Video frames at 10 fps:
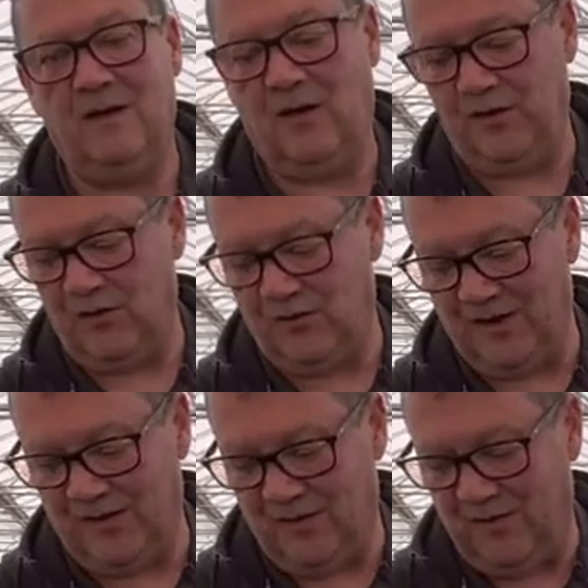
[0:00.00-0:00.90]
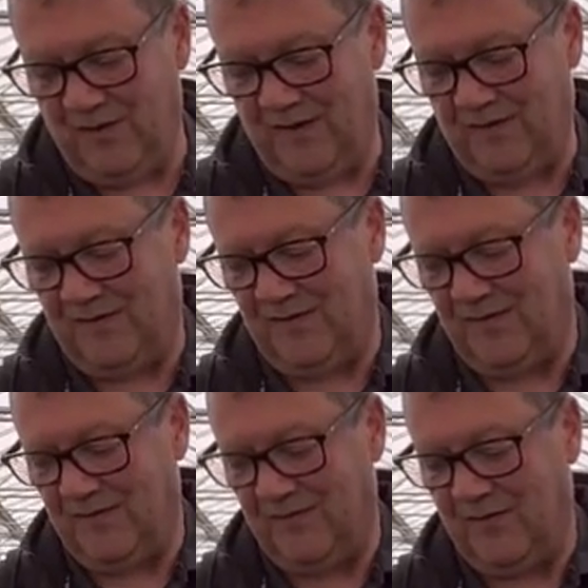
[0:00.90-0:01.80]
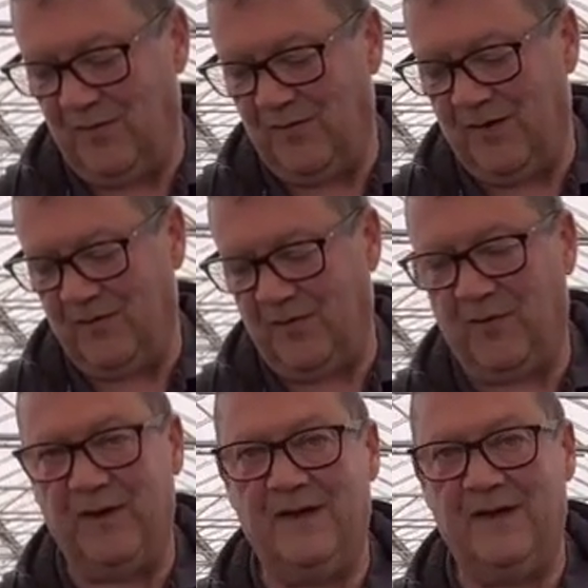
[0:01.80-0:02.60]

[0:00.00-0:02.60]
I usually do this for about 3